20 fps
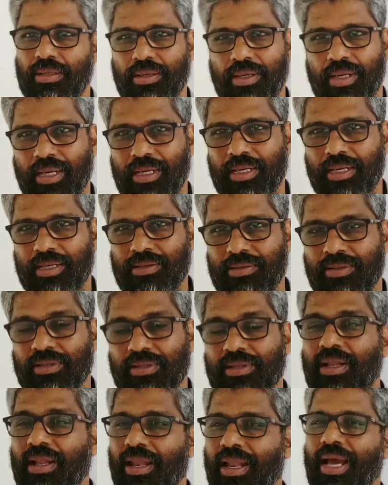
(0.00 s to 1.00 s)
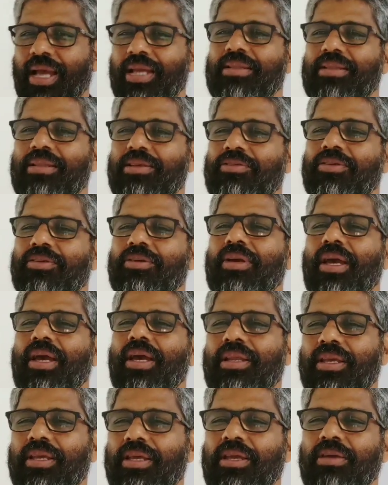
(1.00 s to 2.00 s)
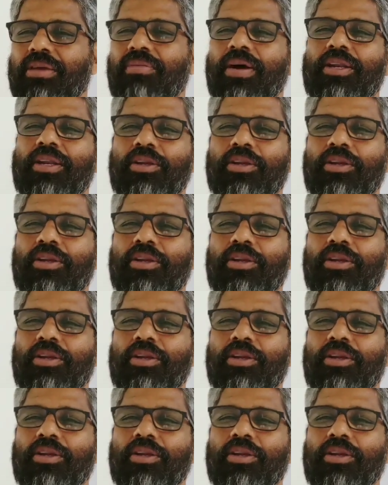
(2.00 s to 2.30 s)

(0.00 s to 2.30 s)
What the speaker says: You get it? Like this, you can give